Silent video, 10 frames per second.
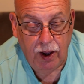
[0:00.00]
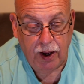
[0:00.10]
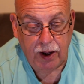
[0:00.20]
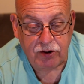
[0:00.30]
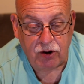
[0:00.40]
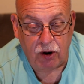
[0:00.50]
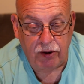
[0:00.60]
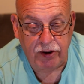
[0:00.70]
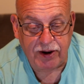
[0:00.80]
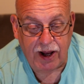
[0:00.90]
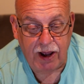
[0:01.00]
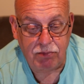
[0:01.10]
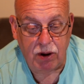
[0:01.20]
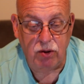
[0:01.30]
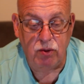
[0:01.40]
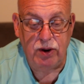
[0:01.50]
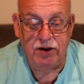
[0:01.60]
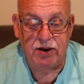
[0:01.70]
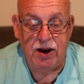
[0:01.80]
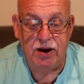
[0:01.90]
Its colour is light blue,
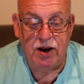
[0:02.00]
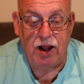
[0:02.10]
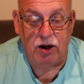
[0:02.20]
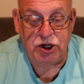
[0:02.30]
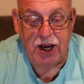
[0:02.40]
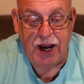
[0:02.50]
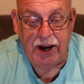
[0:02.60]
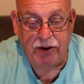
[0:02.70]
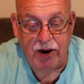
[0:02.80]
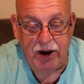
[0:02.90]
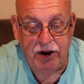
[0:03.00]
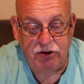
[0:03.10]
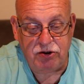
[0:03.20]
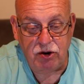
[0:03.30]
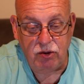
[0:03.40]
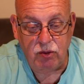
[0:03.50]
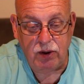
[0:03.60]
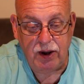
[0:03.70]
its NLGI grade is 2,